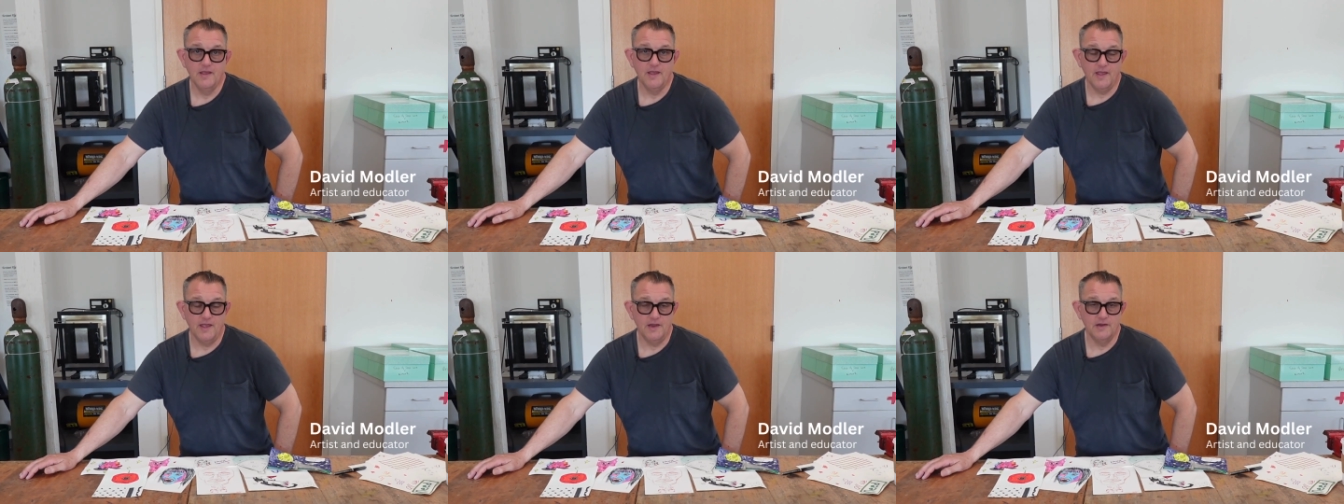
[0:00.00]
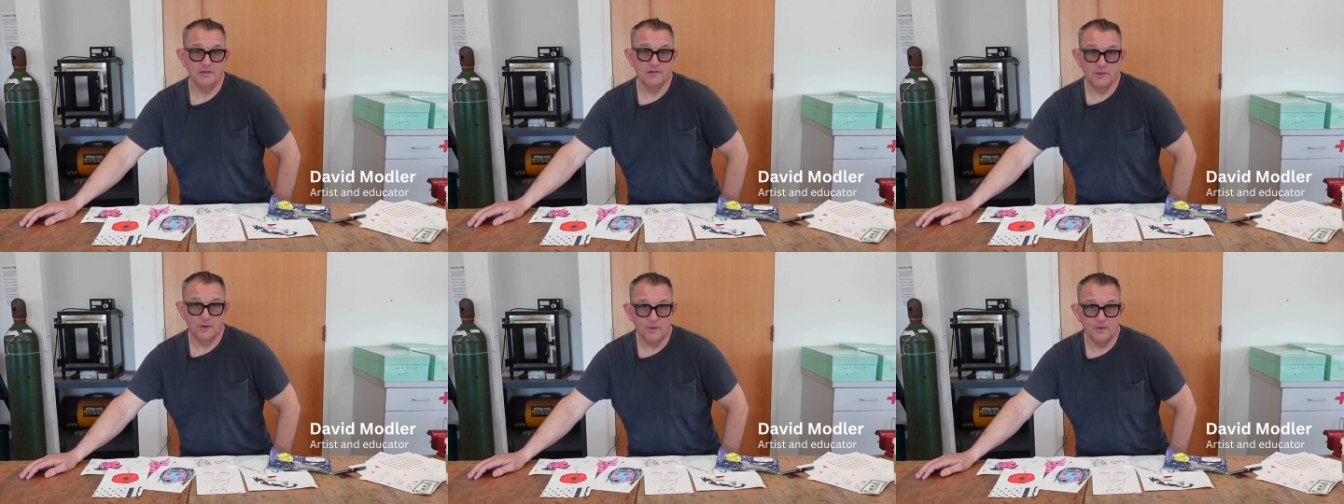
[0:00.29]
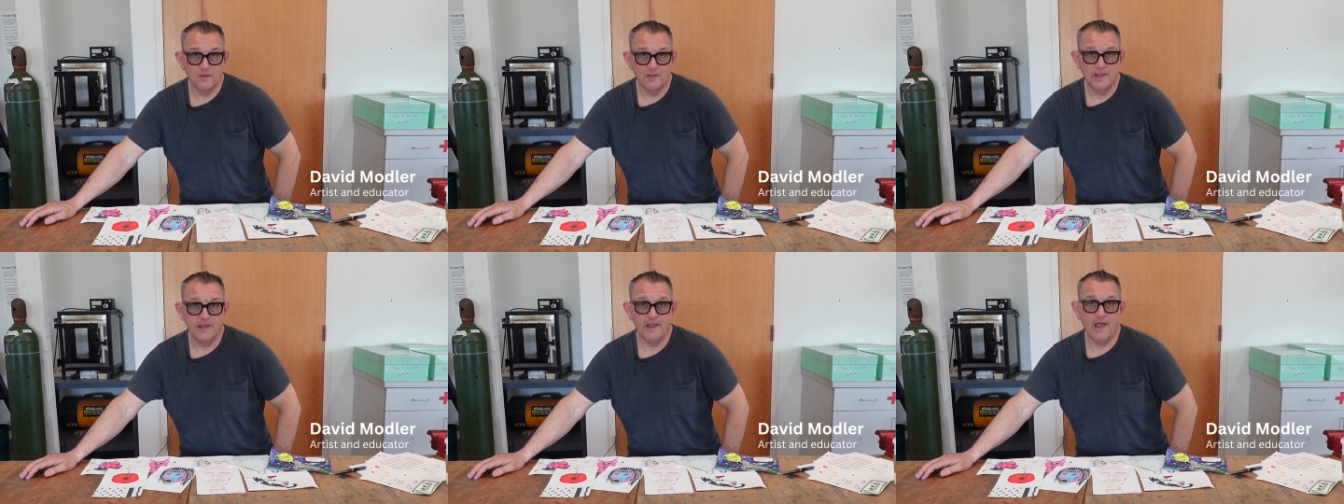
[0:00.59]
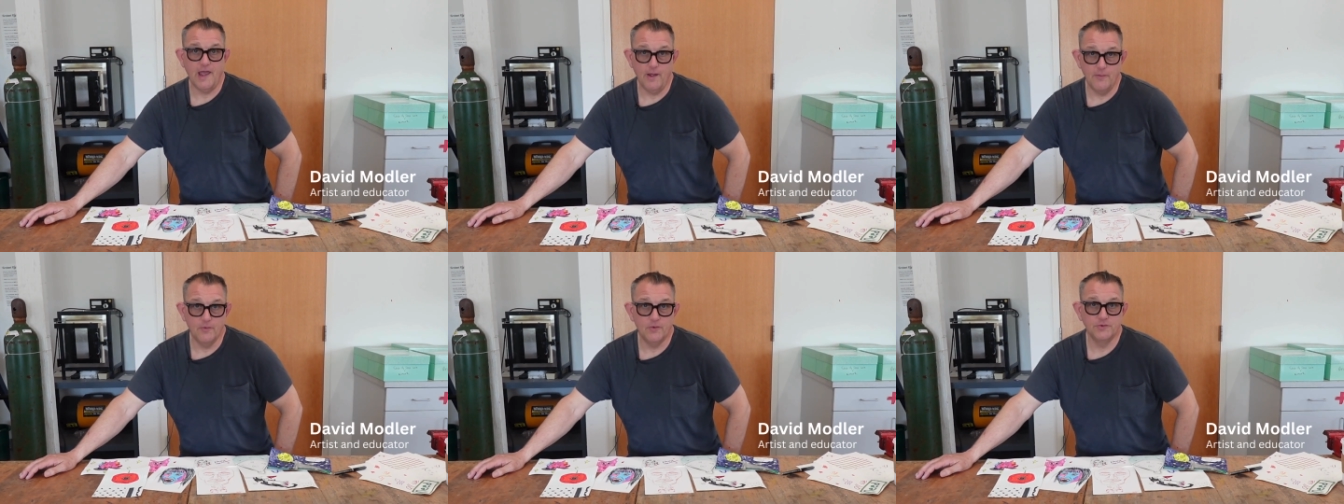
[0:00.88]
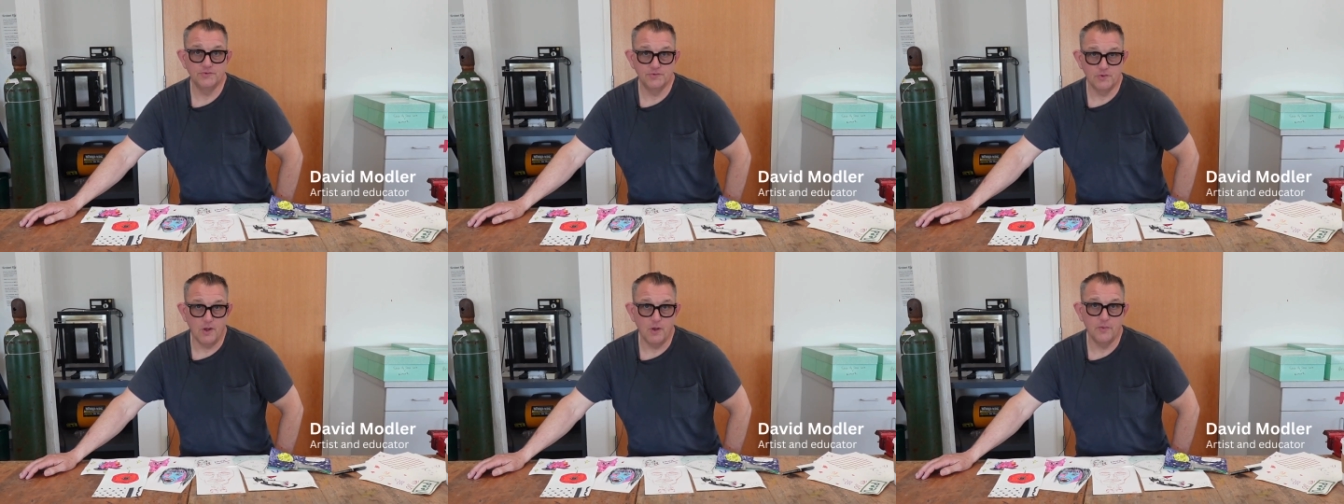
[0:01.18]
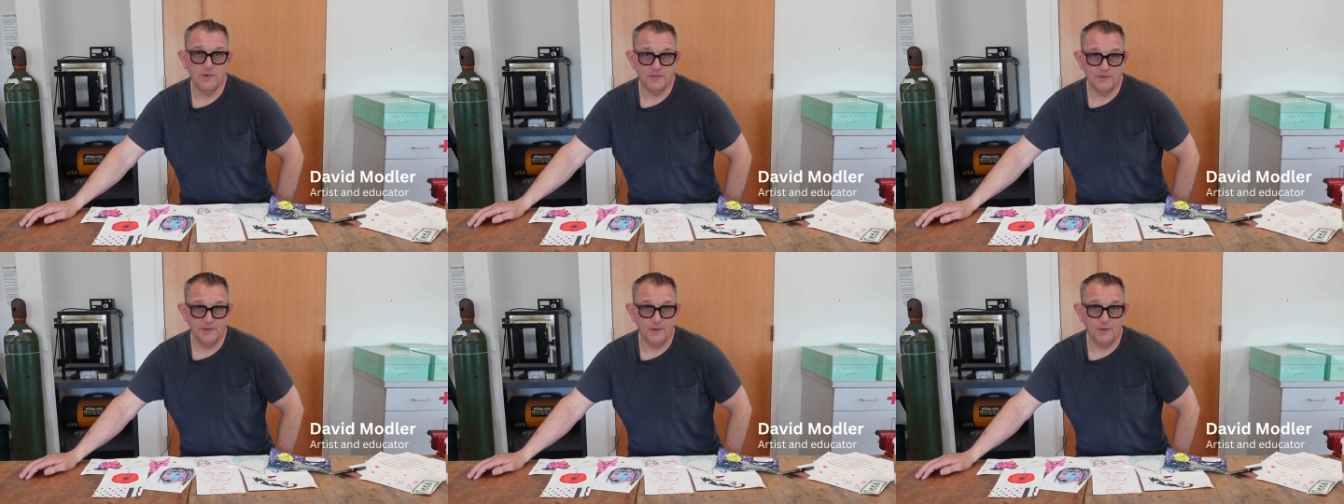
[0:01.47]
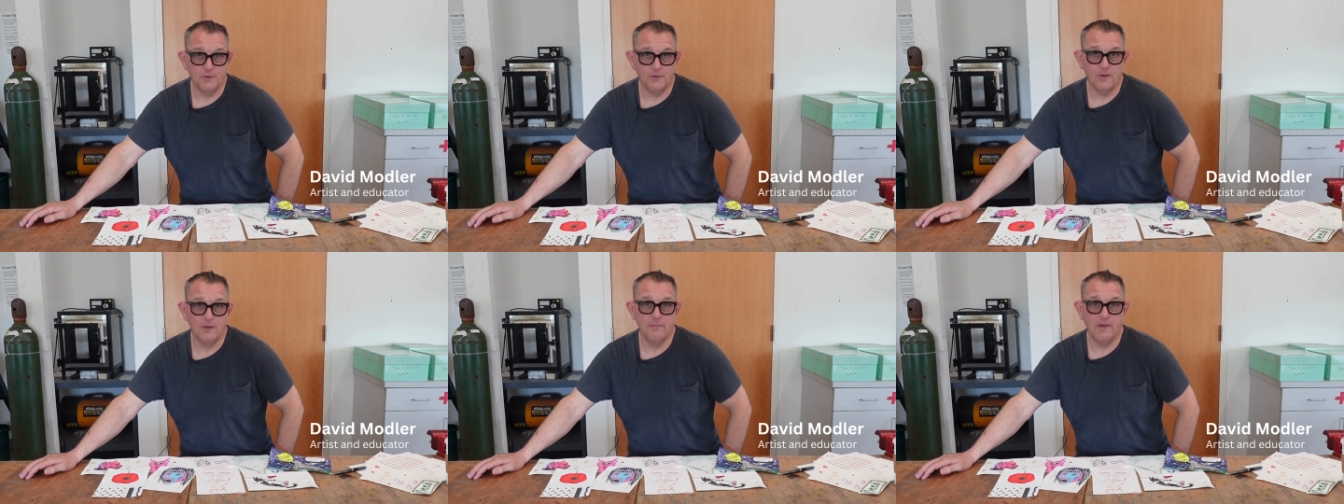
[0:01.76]
And literally, I will draw with
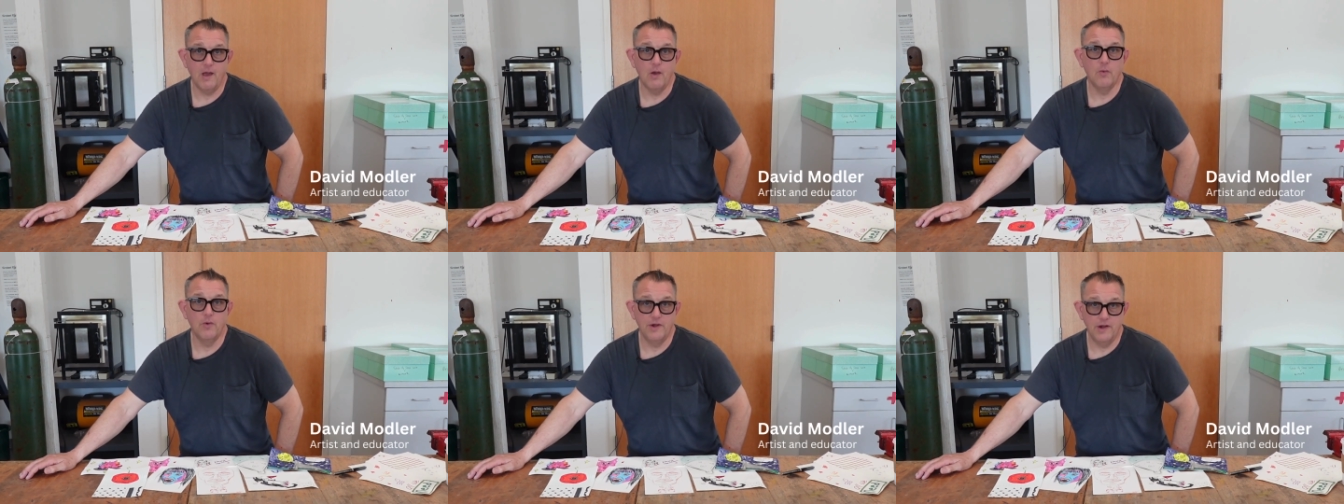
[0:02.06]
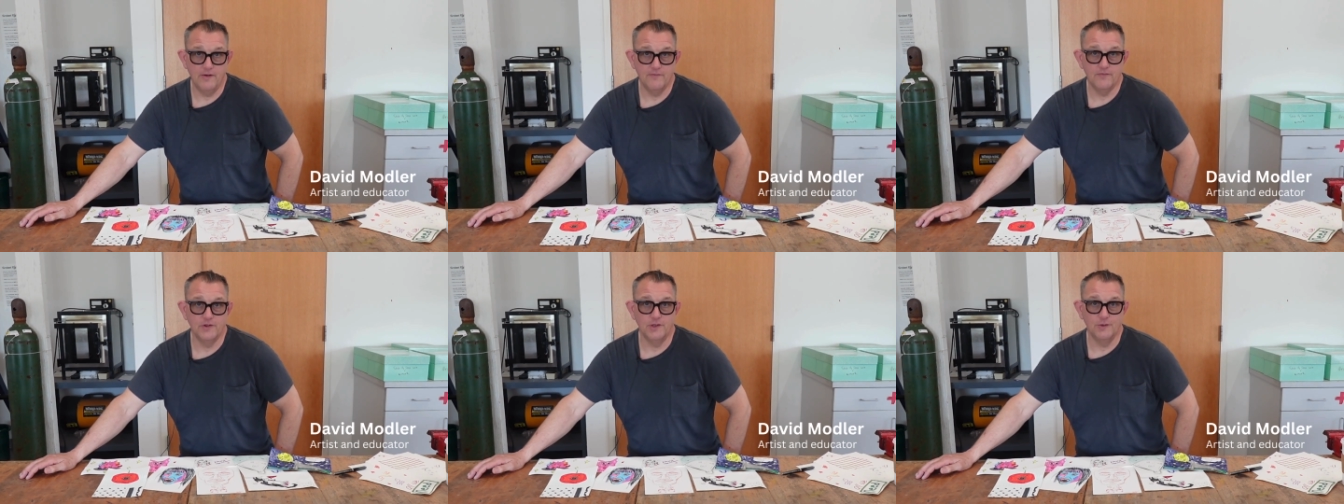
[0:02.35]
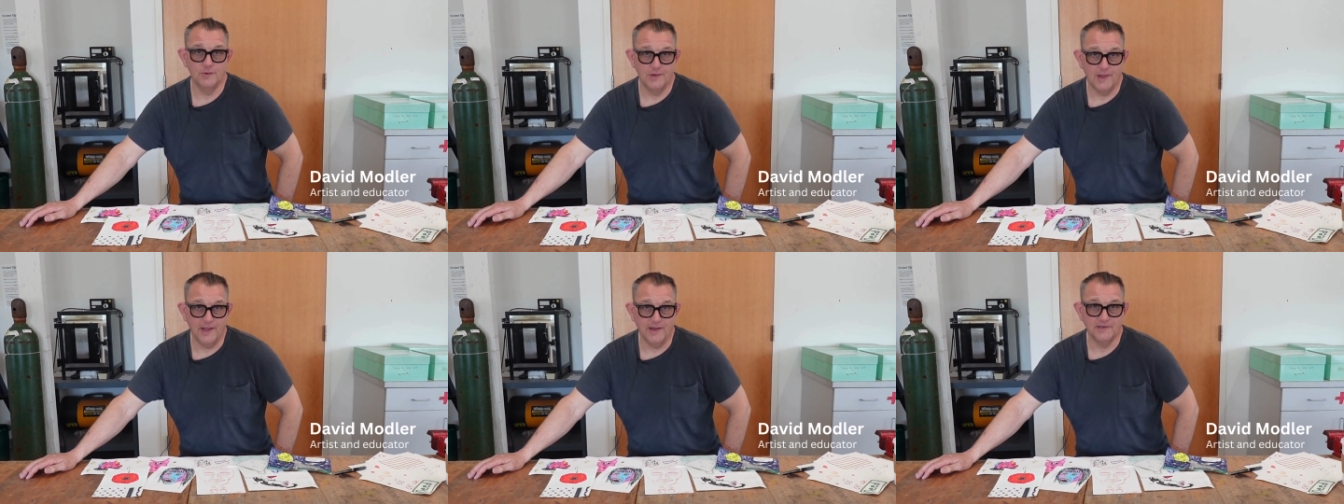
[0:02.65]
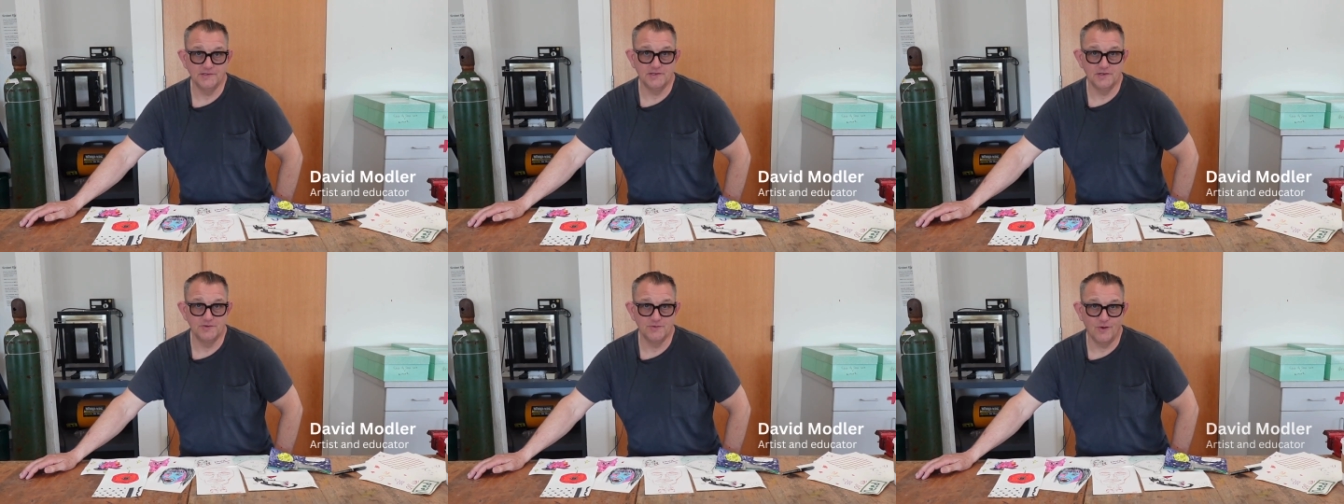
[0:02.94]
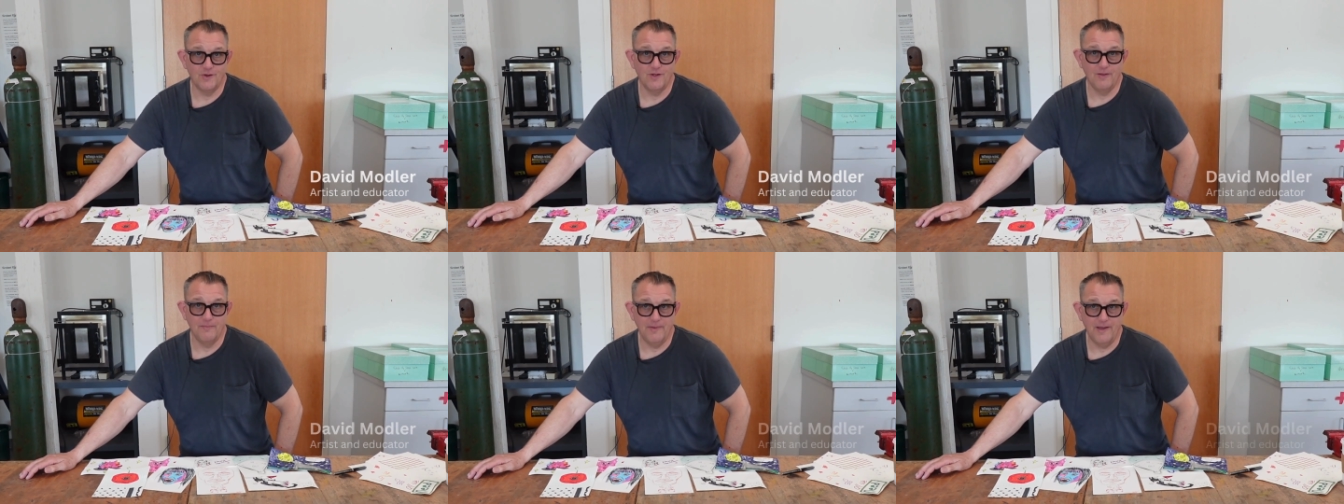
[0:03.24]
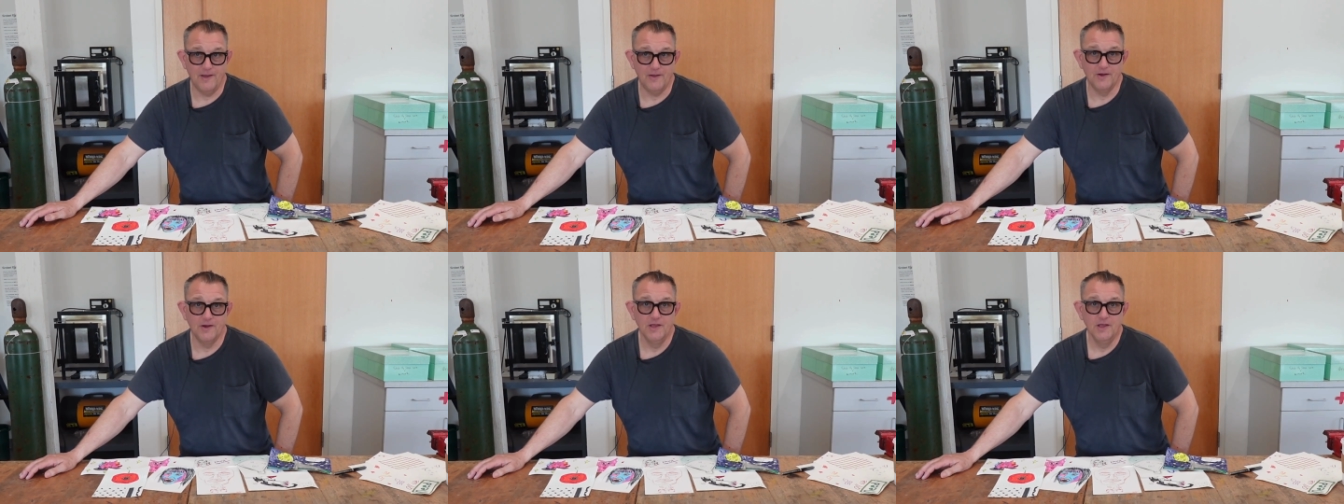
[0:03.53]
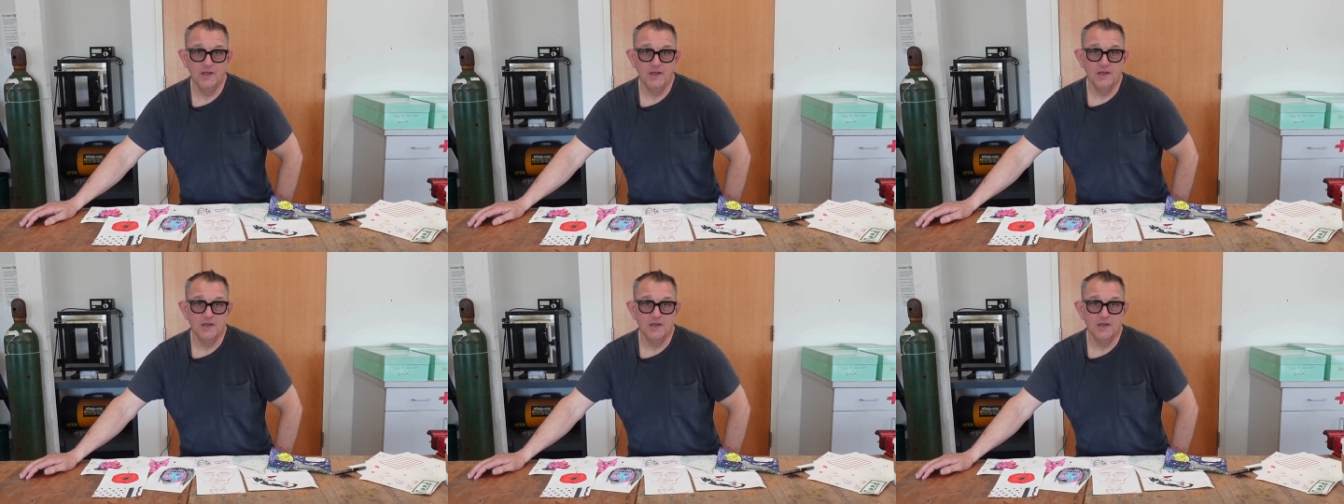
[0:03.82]
you about whatever you'd like to draw about.